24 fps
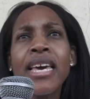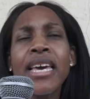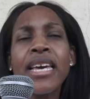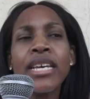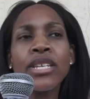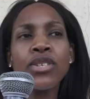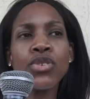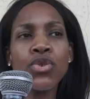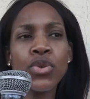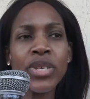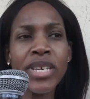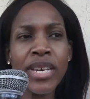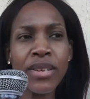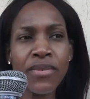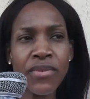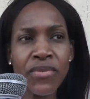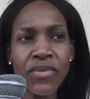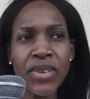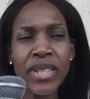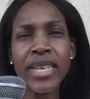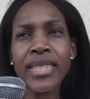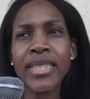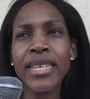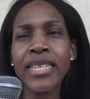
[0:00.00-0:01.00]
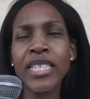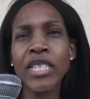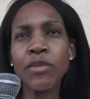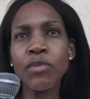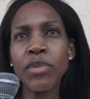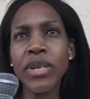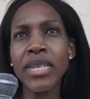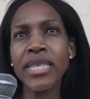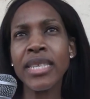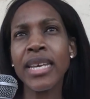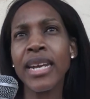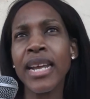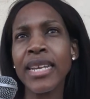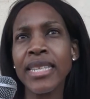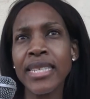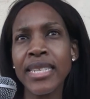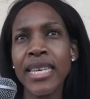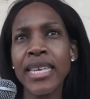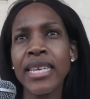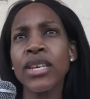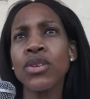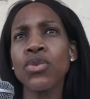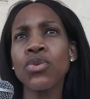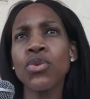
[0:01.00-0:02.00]
and you can feel that the spirits that are
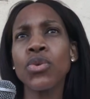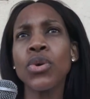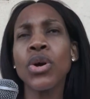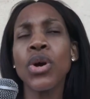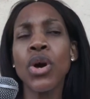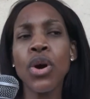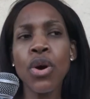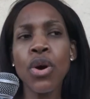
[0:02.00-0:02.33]
attacking you,